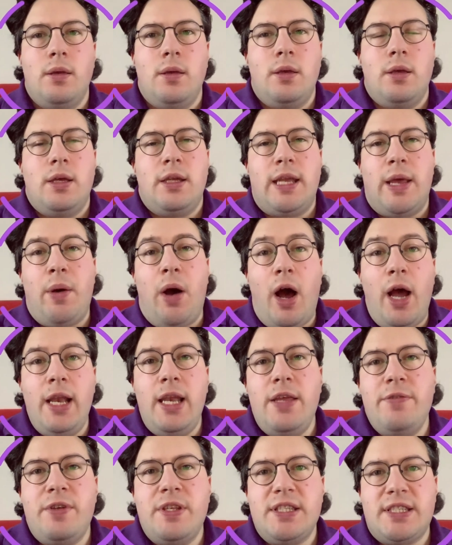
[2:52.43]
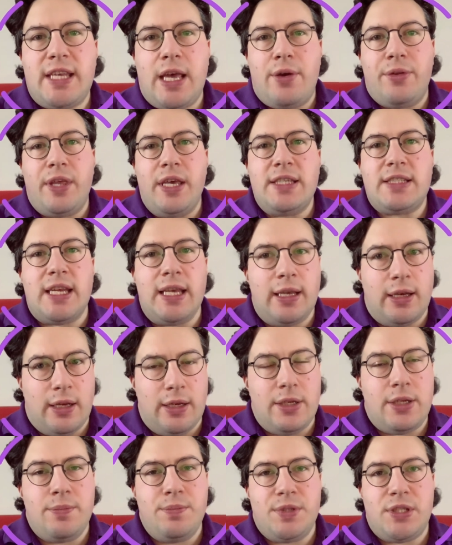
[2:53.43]
Now, I live in southeast
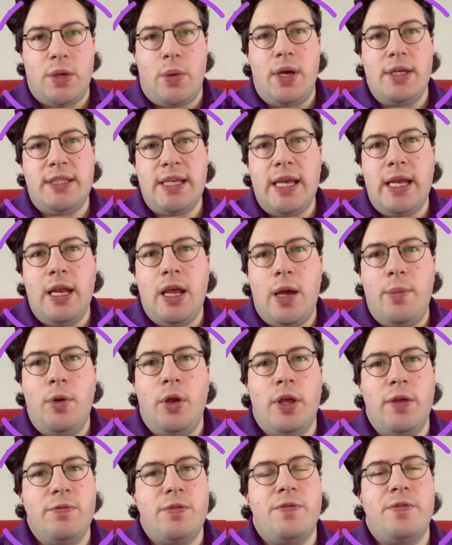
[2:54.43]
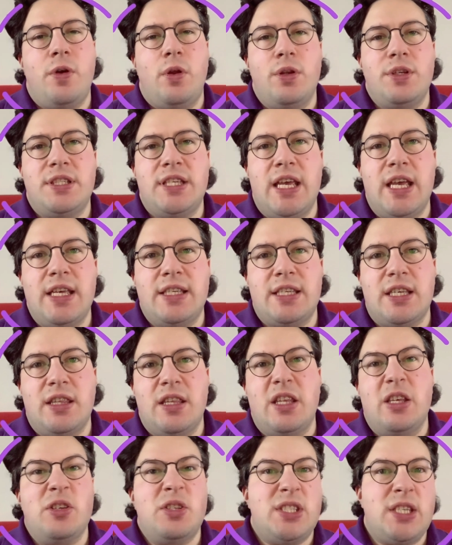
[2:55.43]
England, so ideally I'm looking for volunteers in
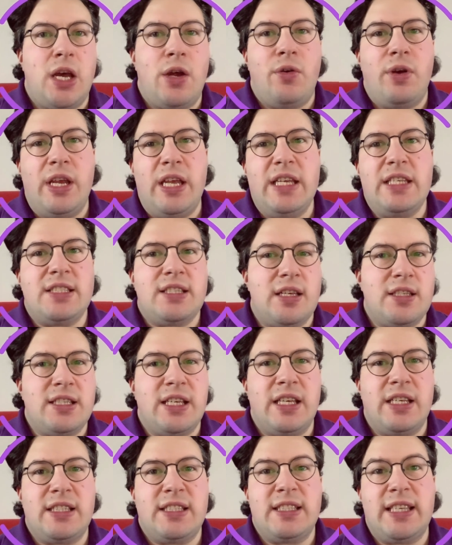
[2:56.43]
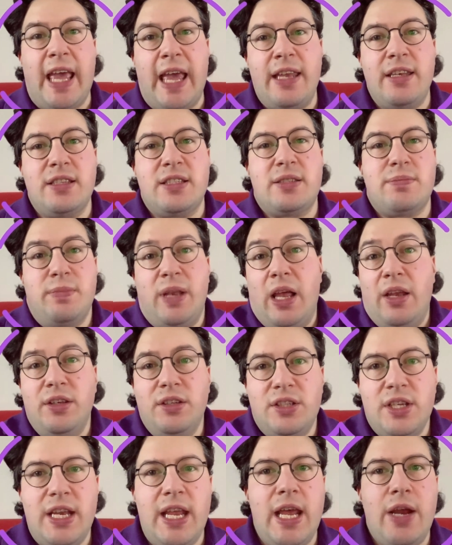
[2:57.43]
the Surrey, Sussex, Kent,
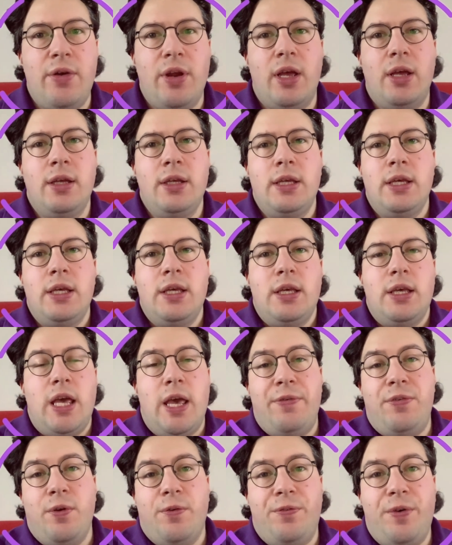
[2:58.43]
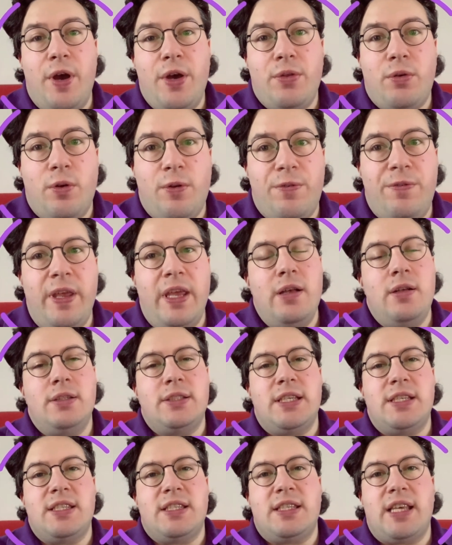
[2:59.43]
London area. If you're further afield
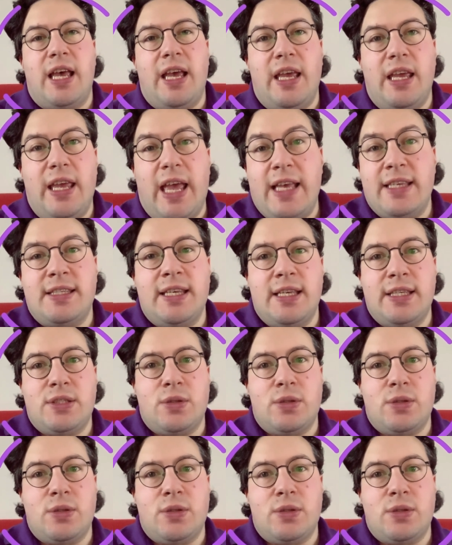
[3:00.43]
in, say, Essex or